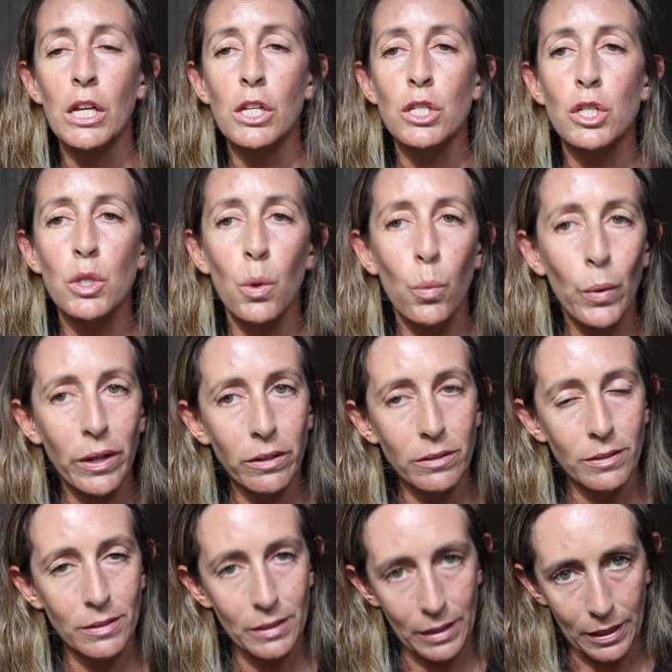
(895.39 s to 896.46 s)
So we'll
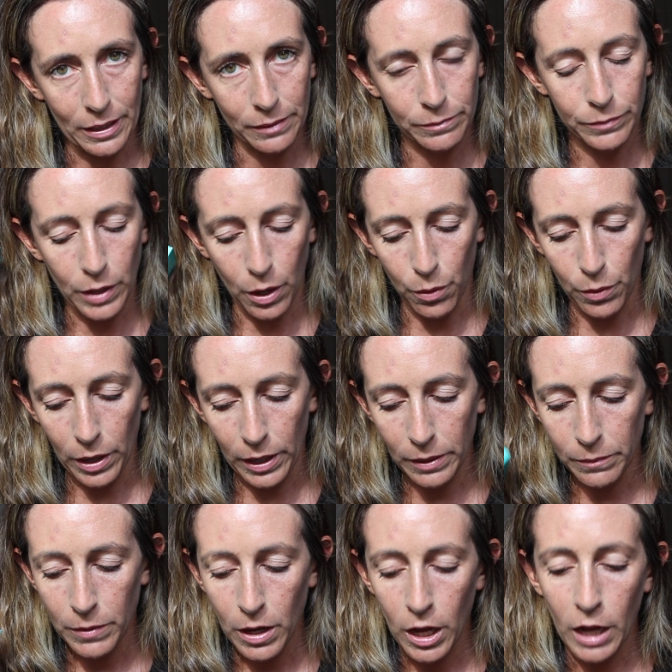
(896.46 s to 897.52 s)
see, all
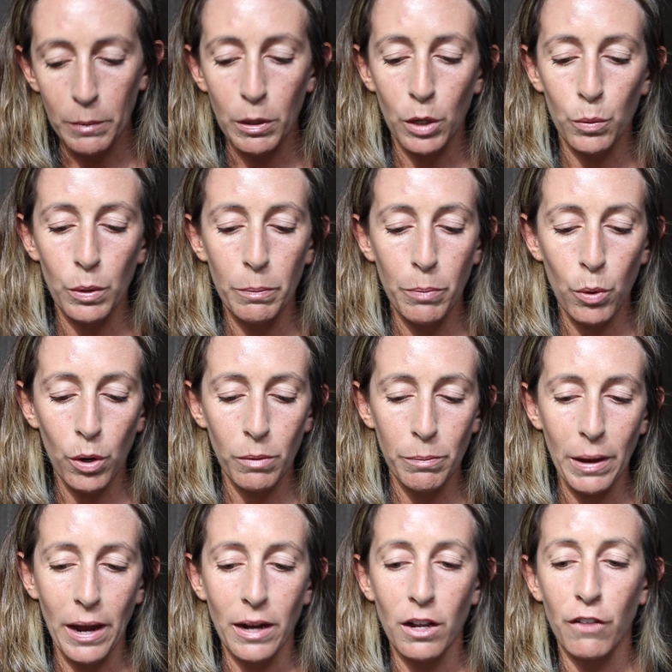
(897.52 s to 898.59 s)
right? I'm gonna report
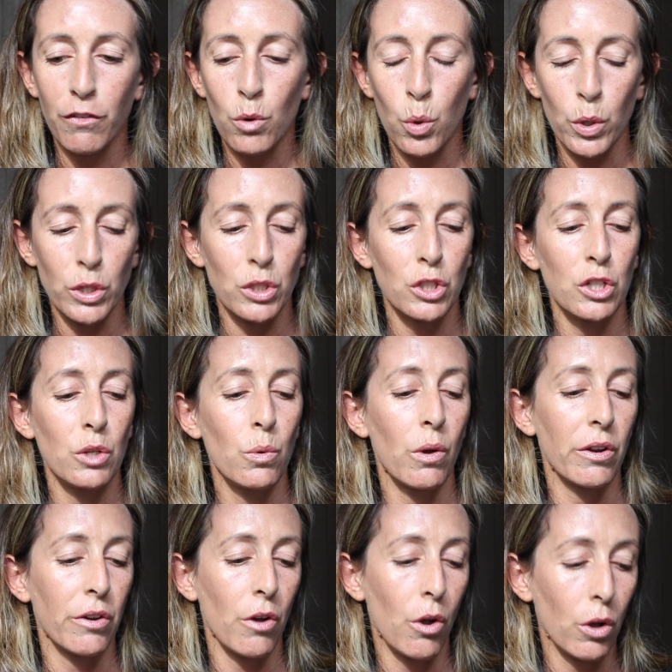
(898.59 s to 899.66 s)
back, of course, to you
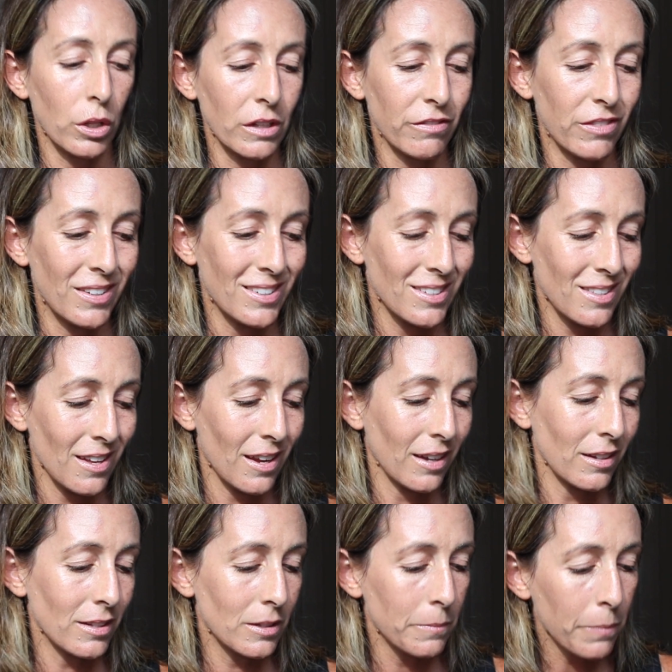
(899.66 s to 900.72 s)
on all of these
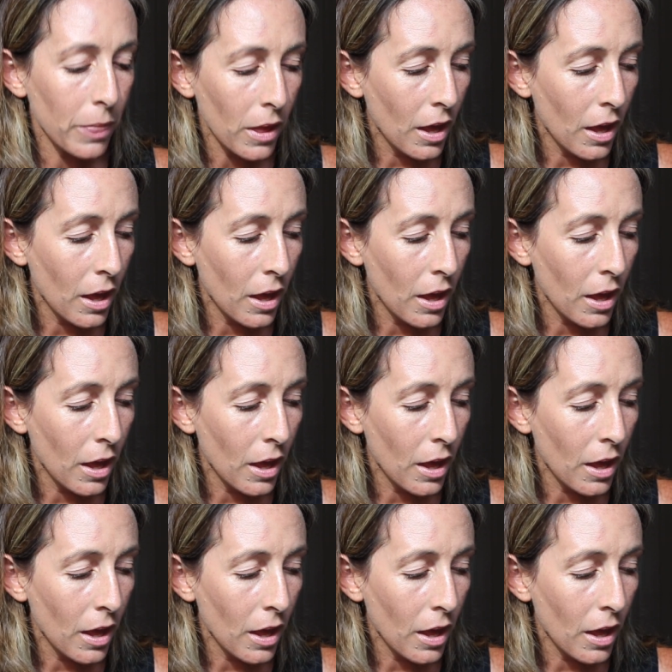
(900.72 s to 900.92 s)
things.